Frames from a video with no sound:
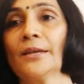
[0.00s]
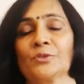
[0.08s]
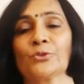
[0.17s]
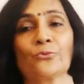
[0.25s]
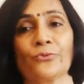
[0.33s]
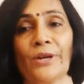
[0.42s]

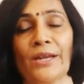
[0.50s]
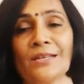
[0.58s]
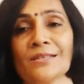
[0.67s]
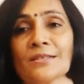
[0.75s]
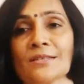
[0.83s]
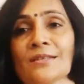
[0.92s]
So
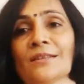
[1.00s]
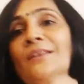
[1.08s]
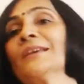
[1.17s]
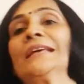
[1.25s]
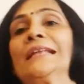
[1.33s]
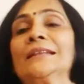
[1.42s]
friends,
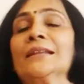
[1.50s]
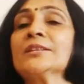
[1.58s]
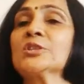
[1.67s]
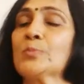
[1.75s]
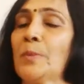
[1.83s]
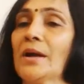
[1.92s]

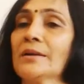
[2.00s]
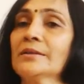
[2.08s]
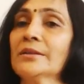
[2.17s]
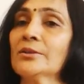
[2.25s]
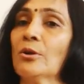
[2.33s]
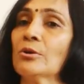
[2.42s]
let's
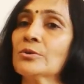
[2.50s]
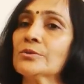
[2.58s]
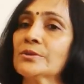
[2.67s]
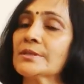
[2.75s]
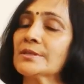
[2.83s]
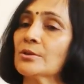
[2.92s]
partner on
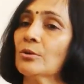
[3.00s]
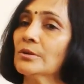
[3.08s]
this